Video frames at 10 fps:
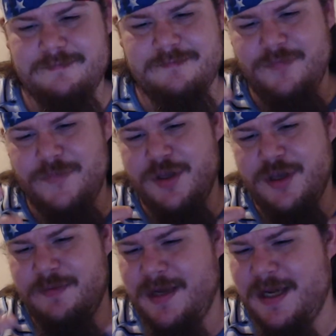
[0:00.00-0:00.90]
you
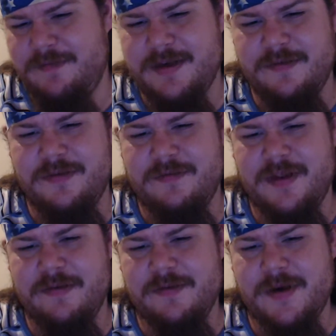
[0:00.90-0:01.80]
may have a different
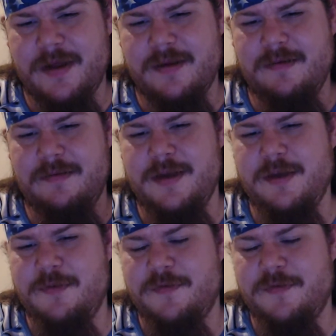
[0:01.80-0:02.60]
flavor palette that you prefer.